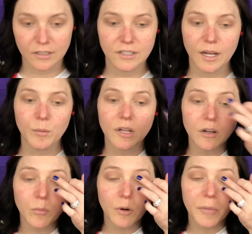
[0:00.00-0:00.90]
You gotta be a little
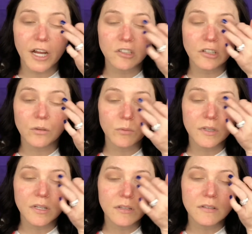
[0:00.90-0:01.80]
more patient with
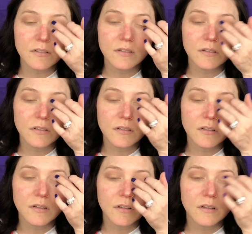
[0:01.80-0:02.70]
these.
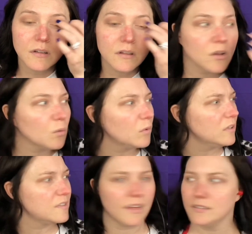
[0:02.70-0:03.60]
What
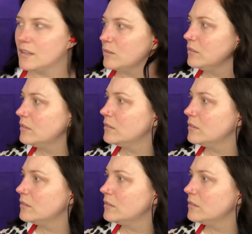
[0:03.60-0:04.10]
is that sound?